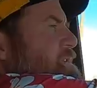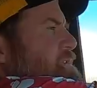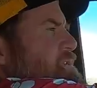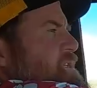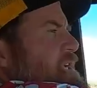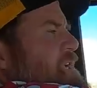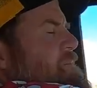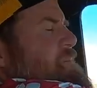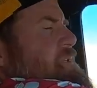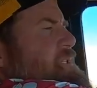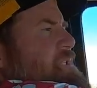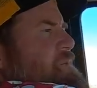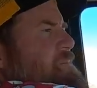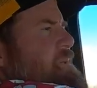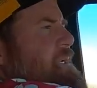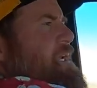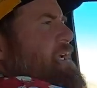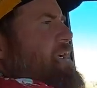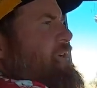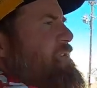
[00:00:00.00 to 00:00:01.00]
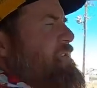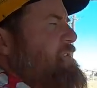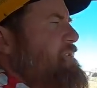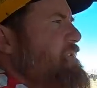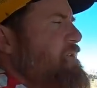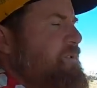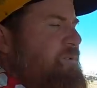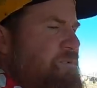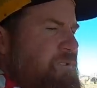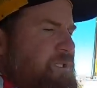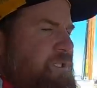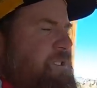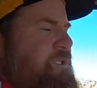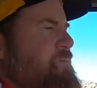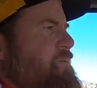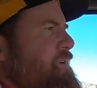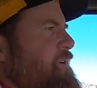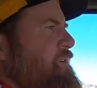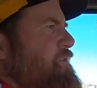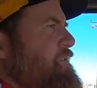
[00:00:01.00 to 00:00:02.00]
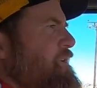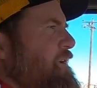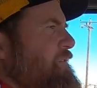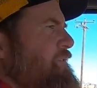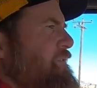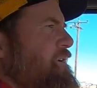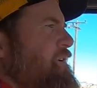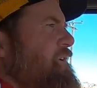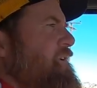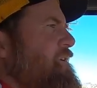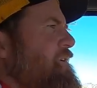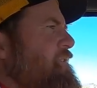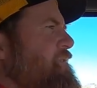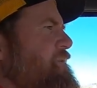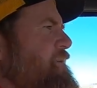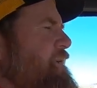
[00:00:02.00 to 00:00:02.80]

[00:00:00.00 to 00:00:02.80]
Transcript: Jamie's coming out, so she doesn't want to drive her car all the